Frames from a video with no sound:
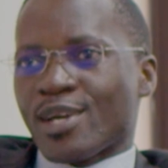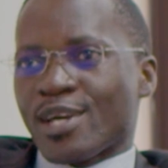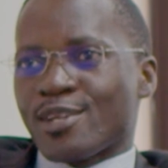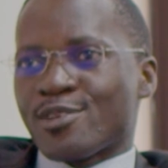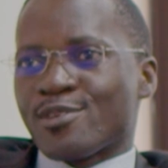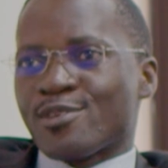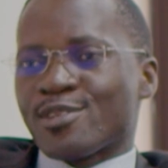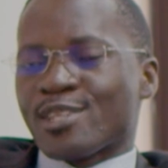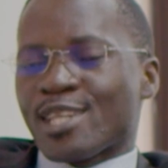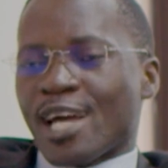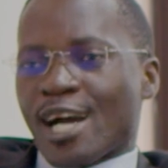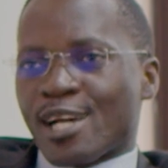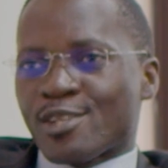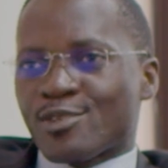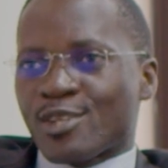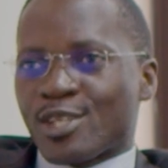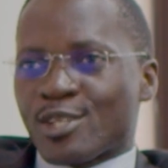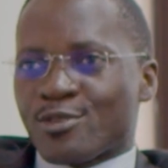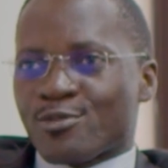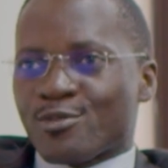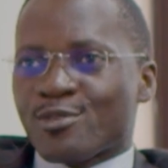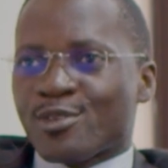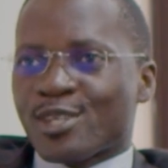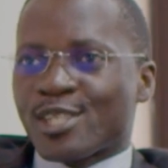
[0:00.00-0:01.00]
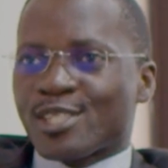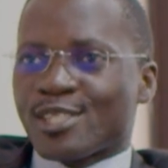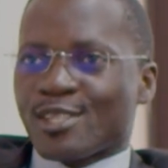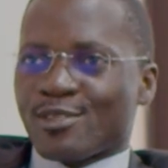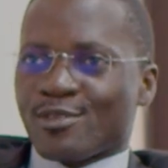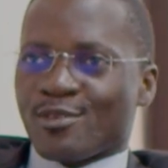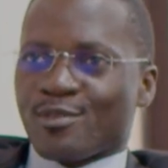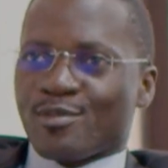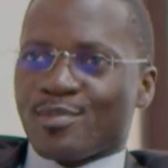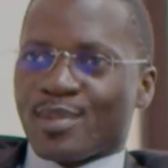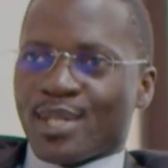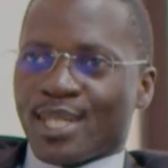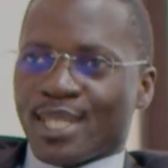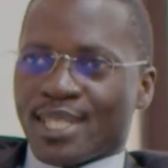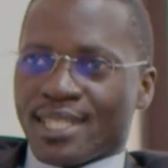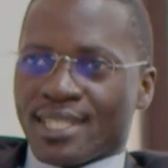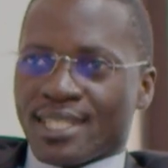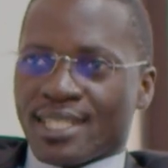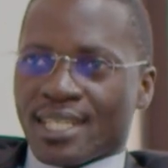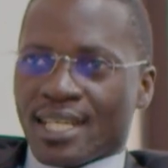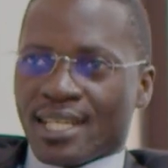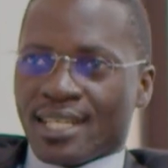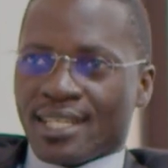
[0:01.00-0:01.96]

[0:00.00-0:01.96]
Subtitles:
not actually true cases of malaria.